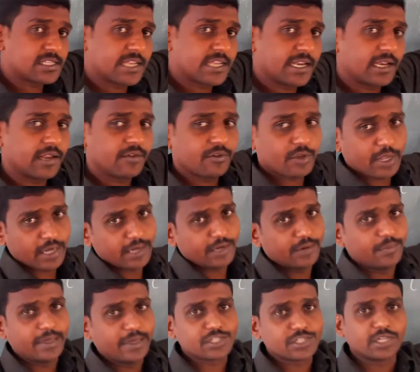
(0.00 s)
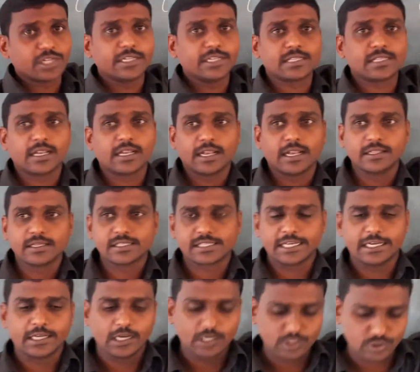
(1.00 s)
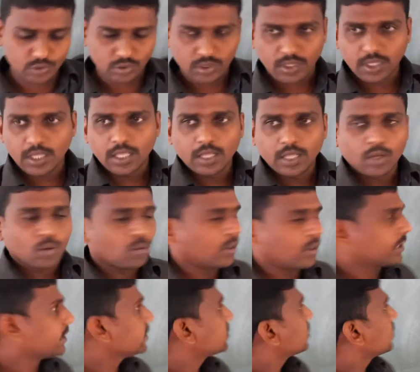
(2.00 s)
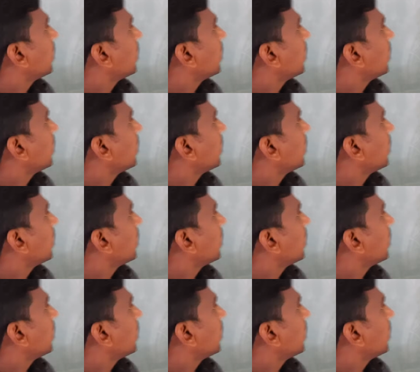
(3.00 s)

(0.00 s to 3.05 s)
state. You can mention this as another state also. What is